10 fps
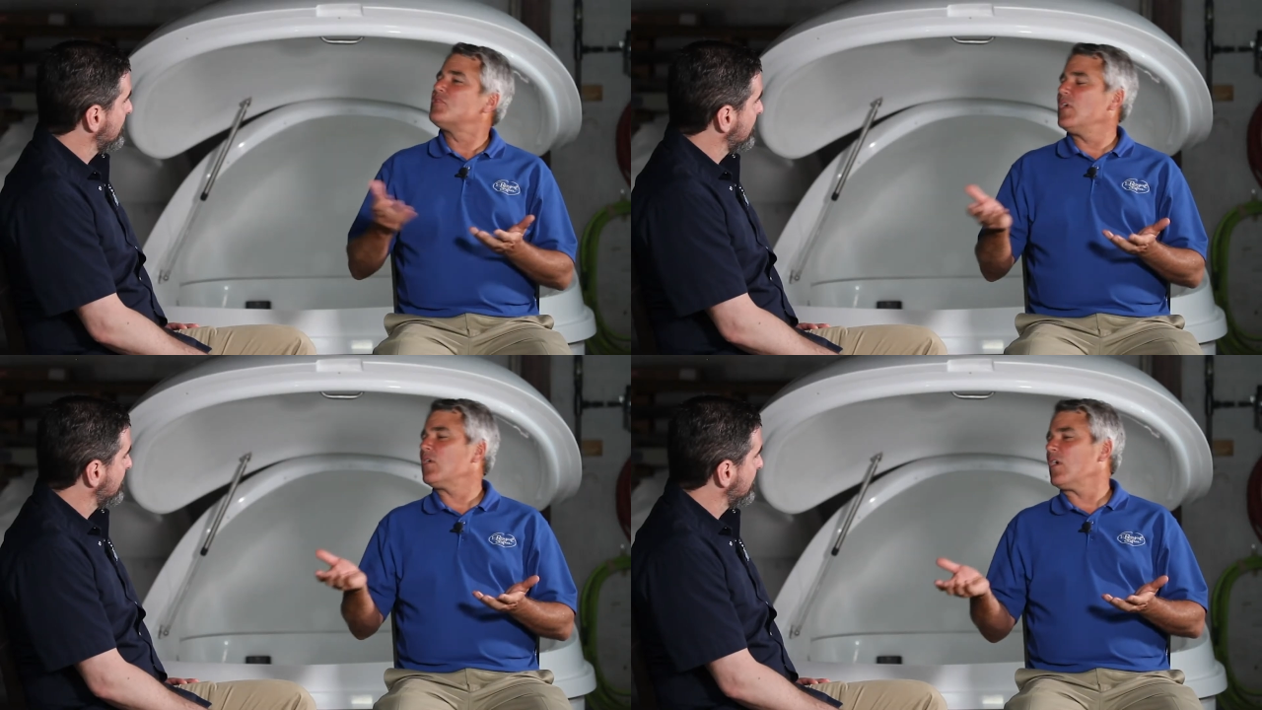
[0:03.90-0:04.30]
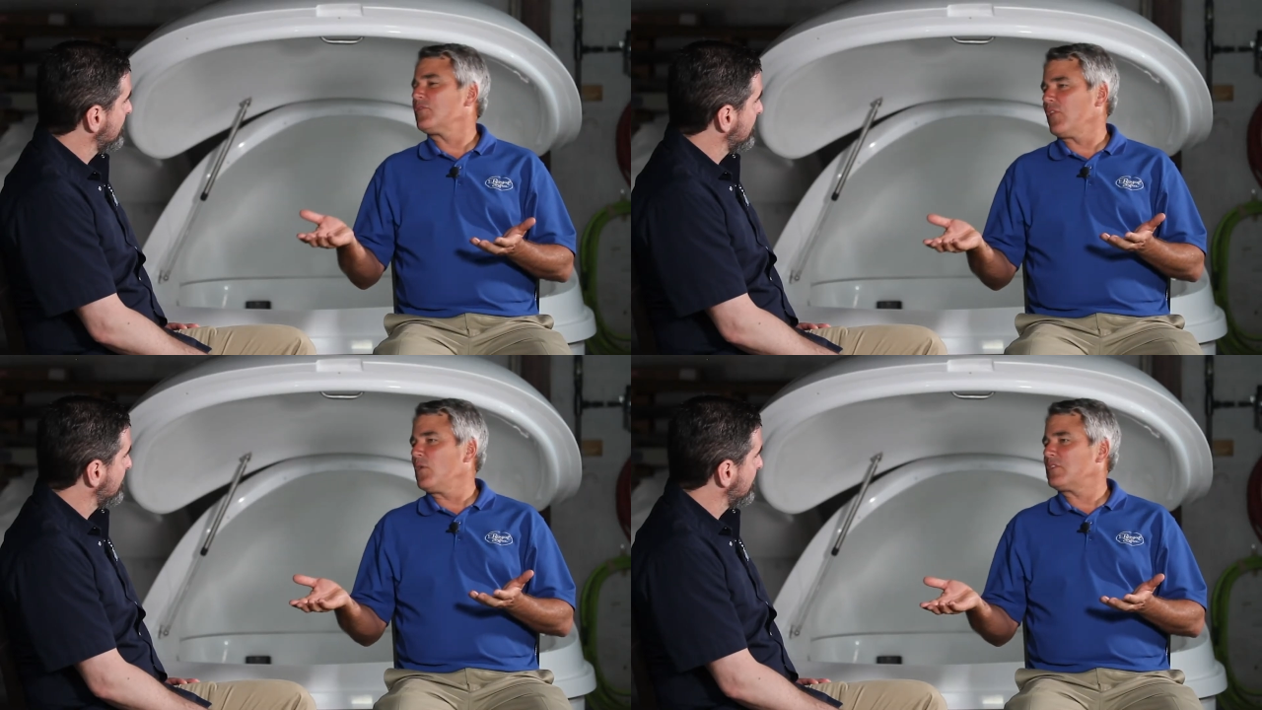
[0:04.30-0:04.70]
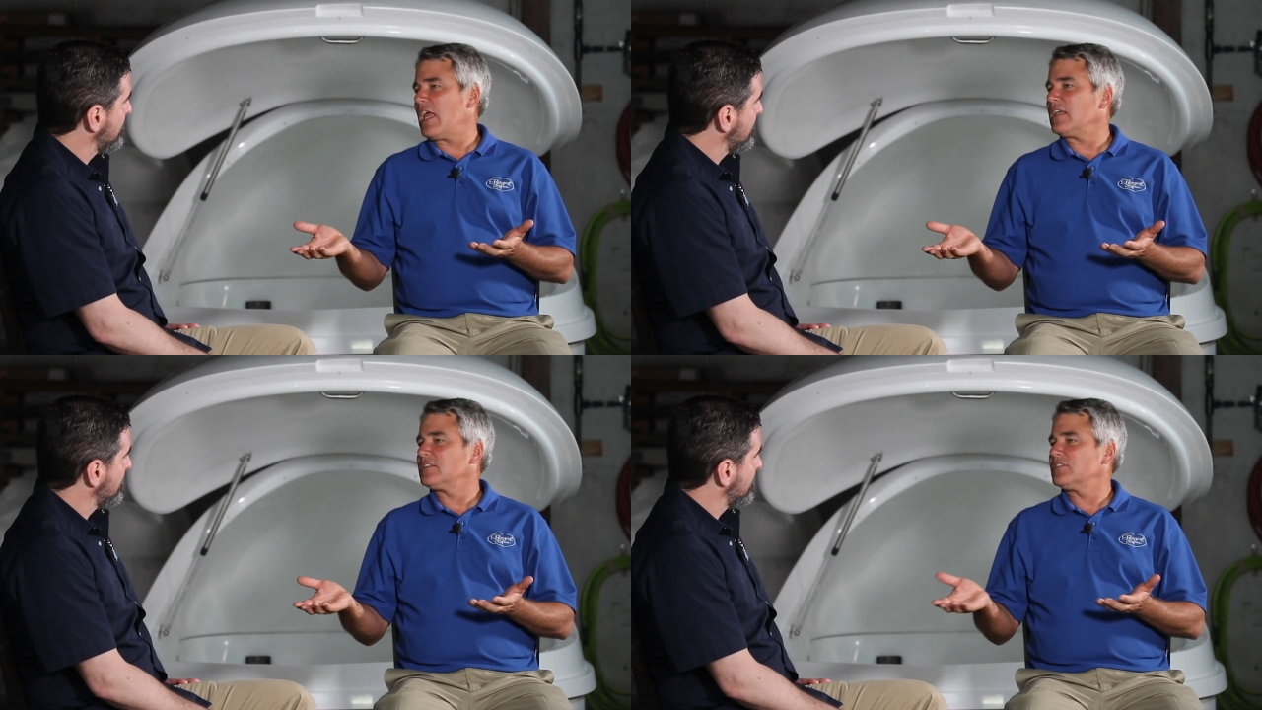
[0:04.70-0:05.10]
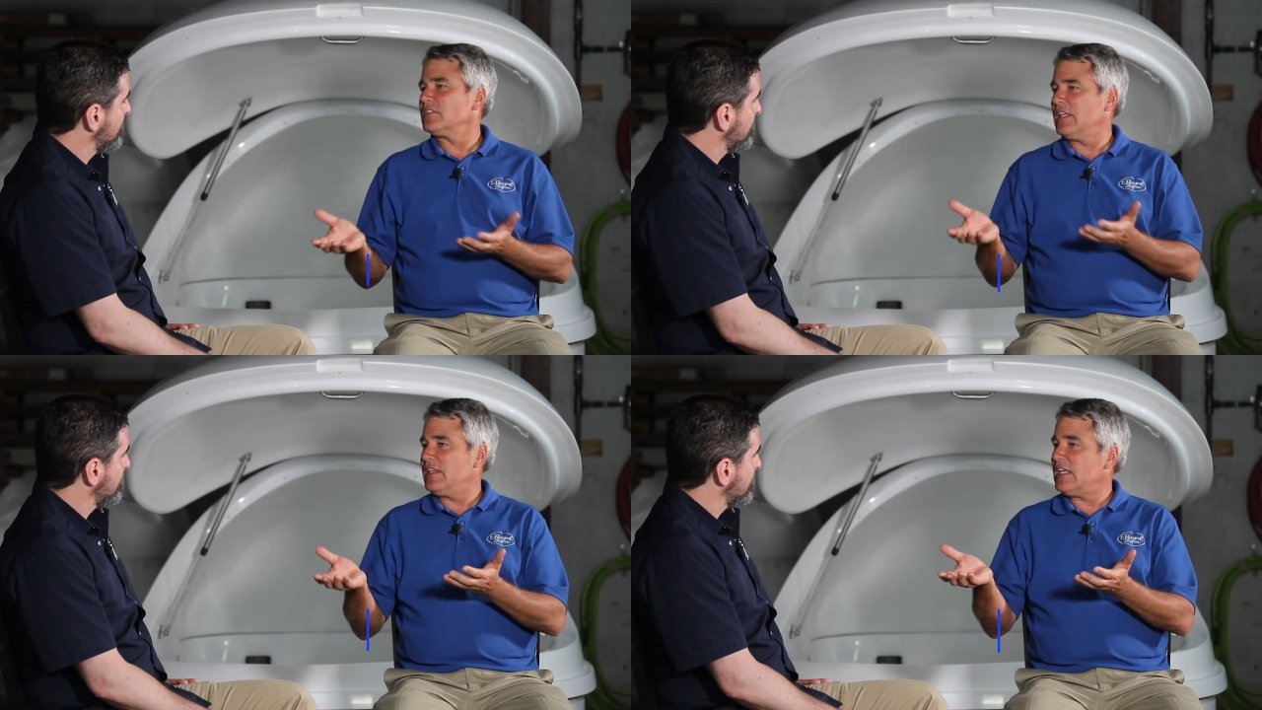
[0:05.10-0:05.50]
Speaker 1: There are float tanks
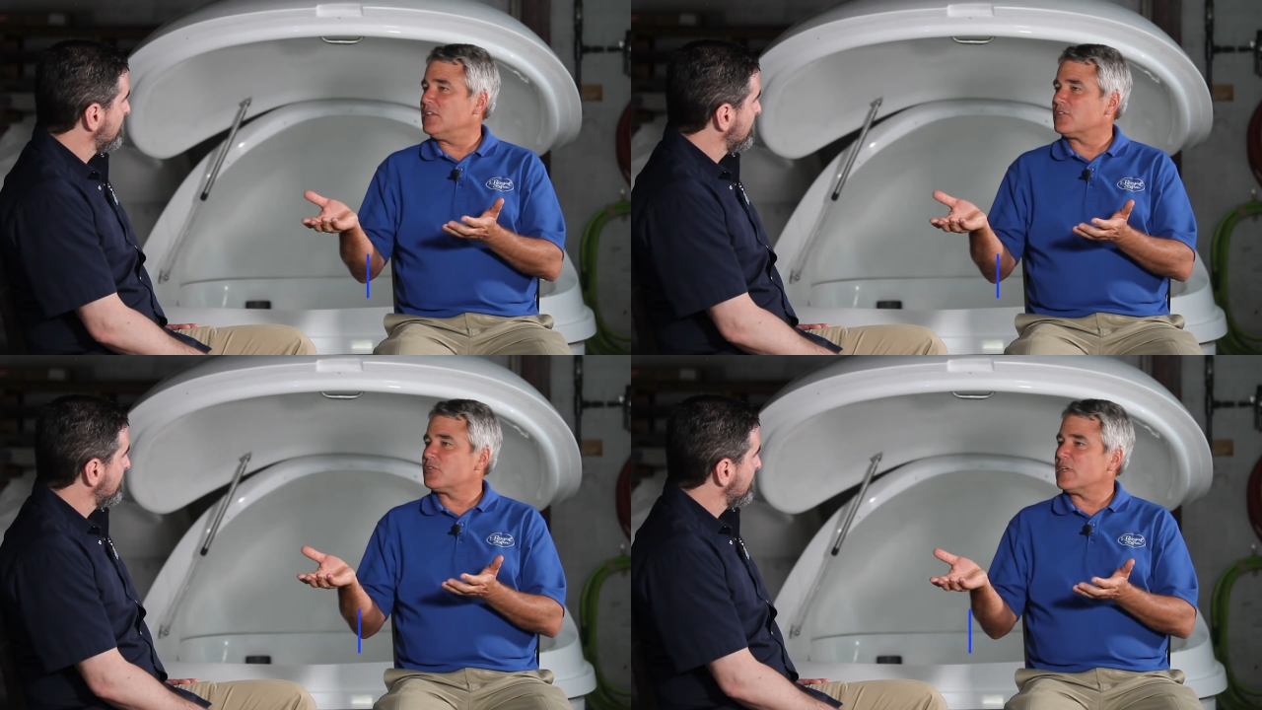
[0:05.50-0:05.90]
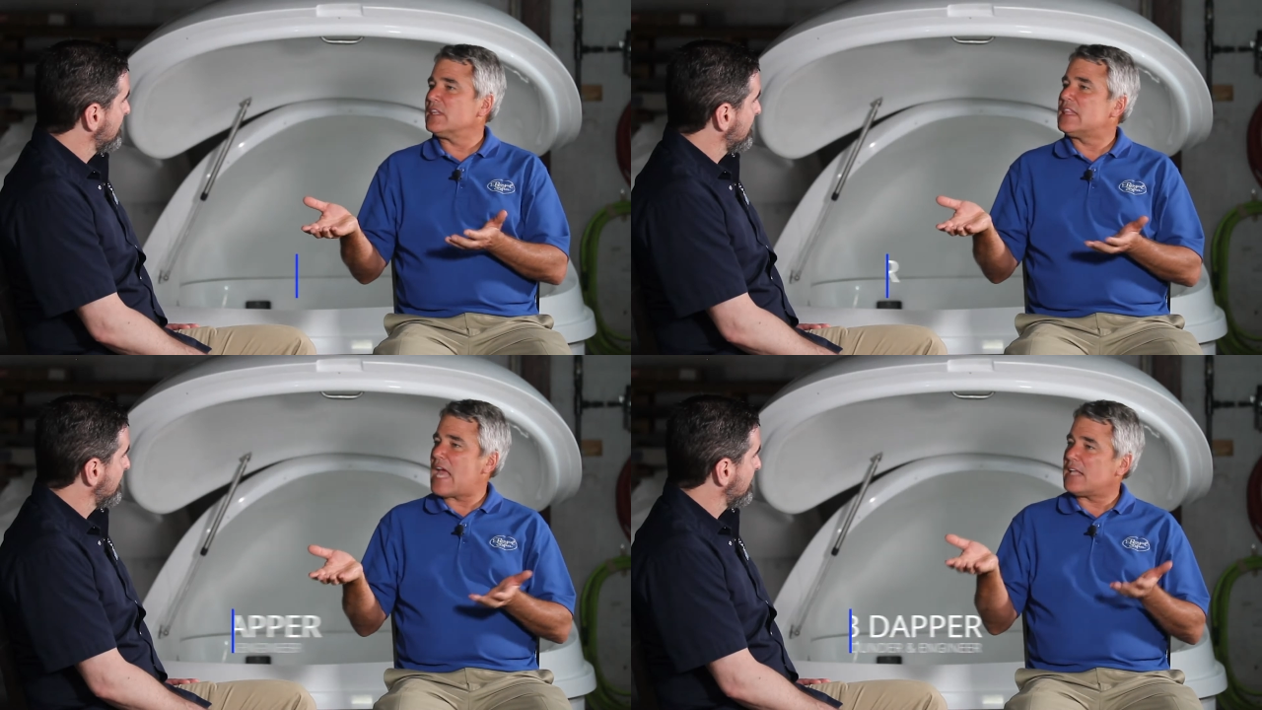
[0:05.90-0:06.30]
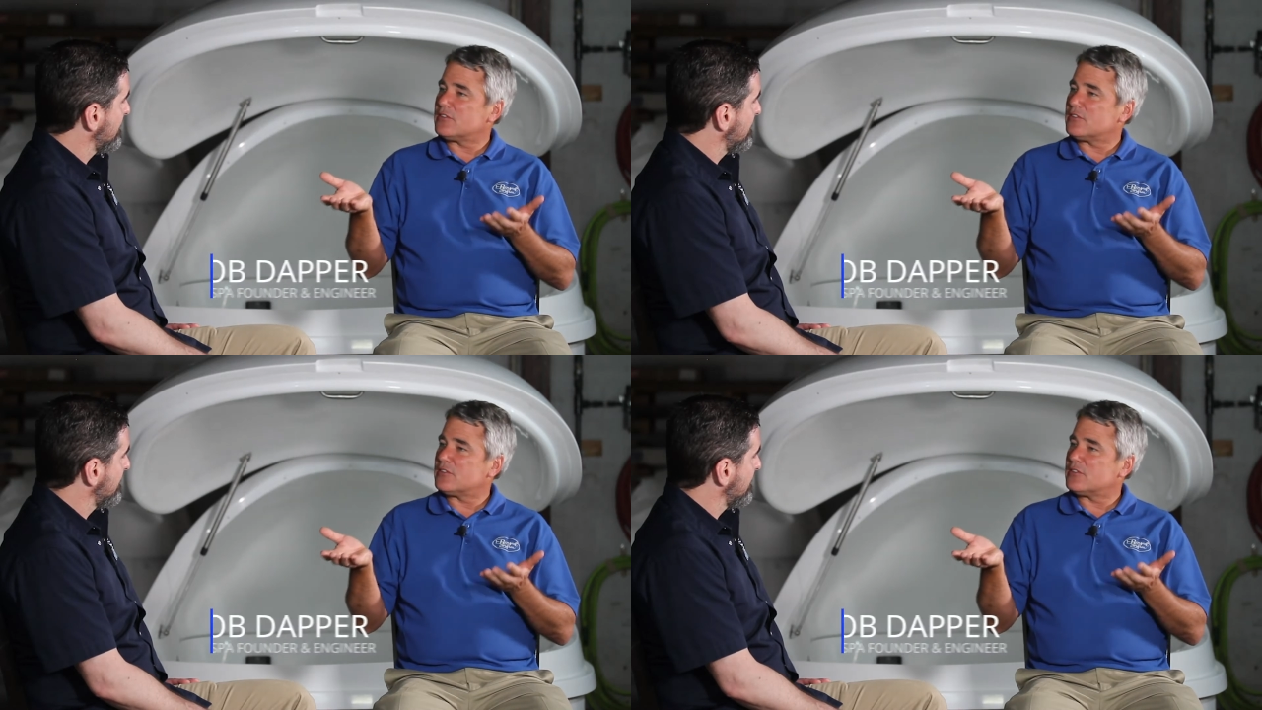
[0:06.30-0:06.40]
in the industry that